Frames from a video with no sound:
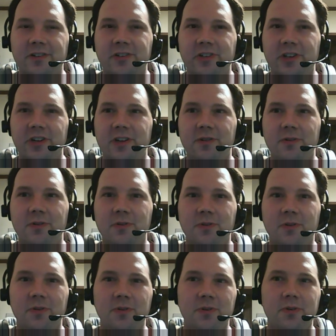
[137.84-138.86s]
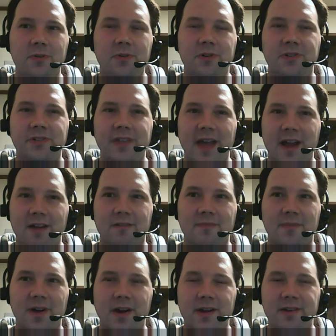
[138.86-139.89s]
gee, who, who who does that
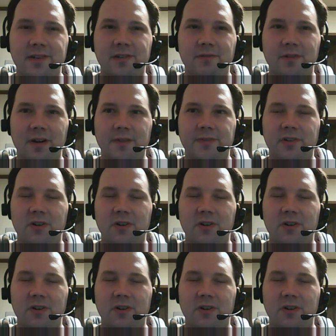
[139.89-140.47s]
remind you of?